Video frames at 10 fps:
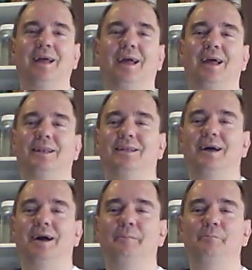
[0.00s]

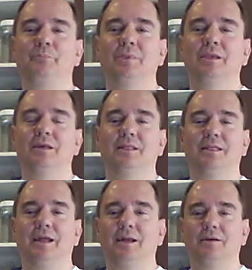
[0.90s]
And
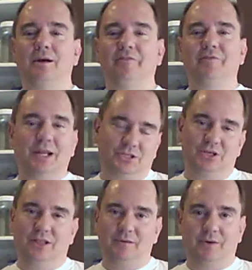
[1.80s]
they
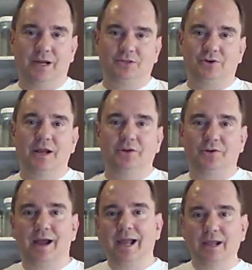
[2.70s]
eventually might try
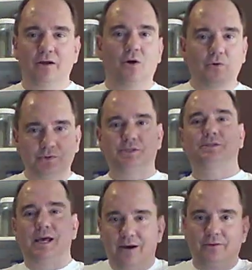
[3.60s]
dragging
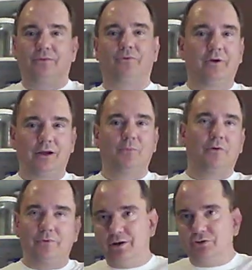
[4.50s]
hoses out, throwing them
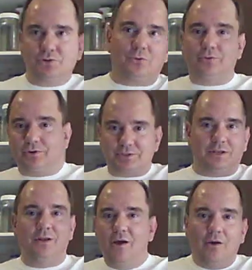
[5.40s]
over their shoulders,
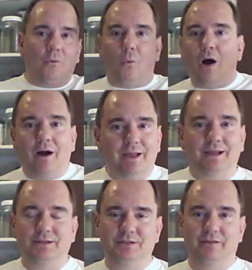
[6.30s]
and
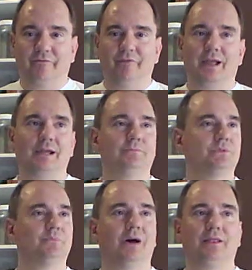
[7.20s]
walking to the
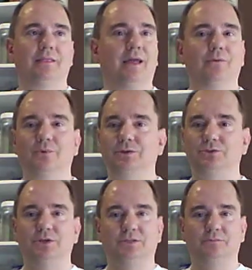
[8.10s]
flames, but they would
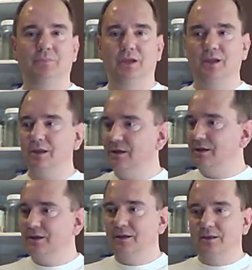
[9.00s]
just be,
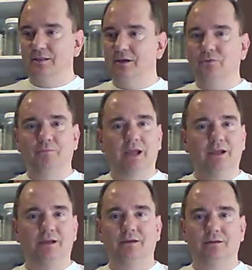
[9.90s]
they would
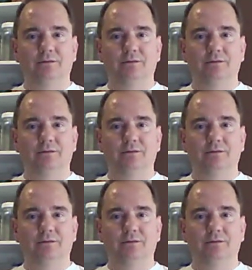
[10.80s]
make,